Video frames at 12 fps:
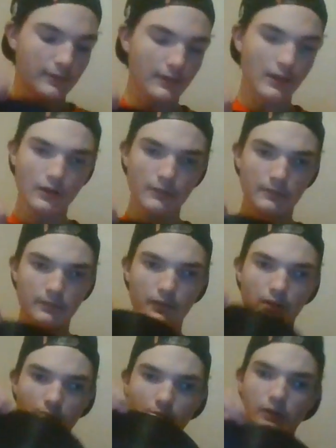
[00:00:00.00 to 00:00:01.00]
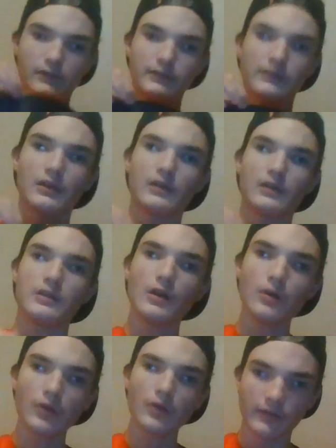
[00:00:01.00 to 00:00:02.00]
There was
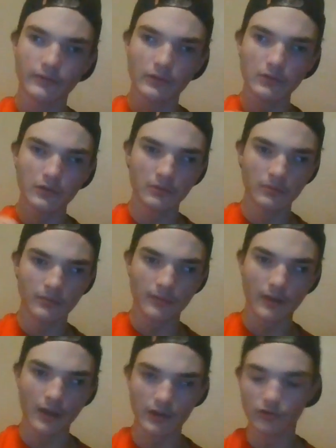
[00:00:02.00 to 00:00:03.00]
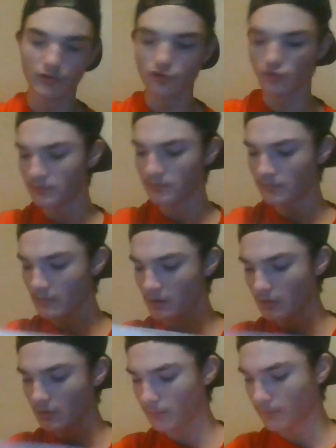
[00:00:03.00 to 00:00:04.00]
no covers, as usual,
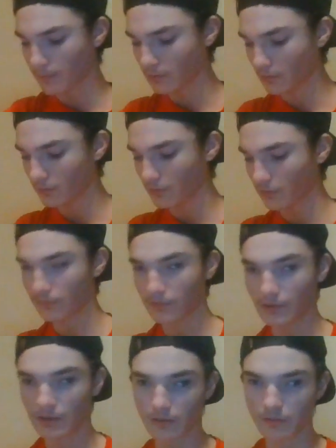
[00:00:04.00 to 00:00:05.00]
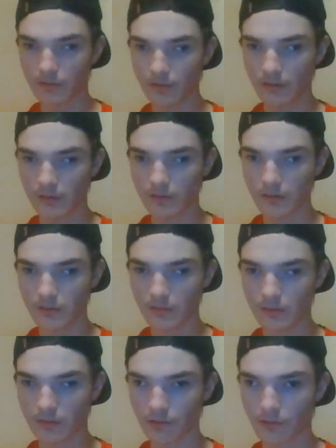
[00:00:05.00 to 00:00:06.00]
but there were some stinkers.
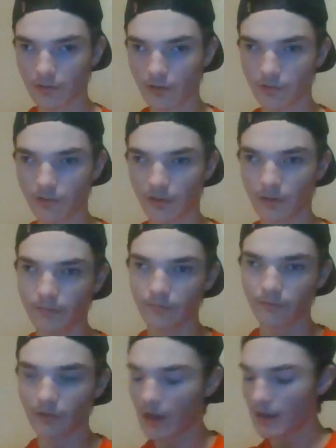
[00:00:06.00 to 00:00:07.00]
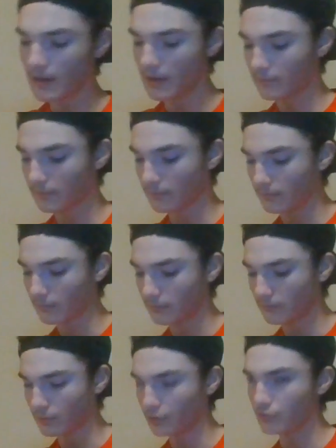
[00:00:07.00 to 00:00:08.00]
Songs like Flying,
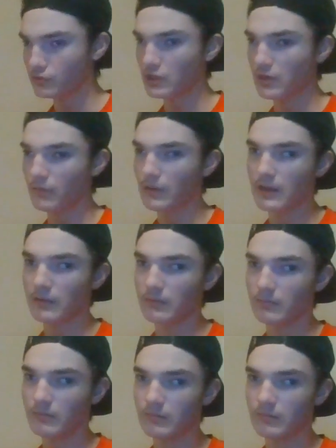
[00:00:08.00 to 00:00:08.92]
Blue Jay Way,